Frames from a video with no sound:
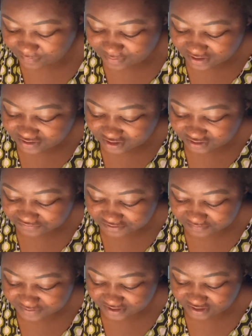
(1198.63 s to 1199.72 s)
But I thought that would
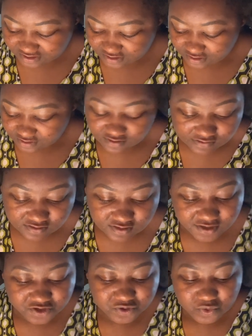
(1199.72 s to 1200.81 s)
have been
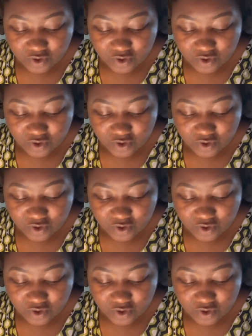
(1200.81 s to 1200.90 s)
like a cool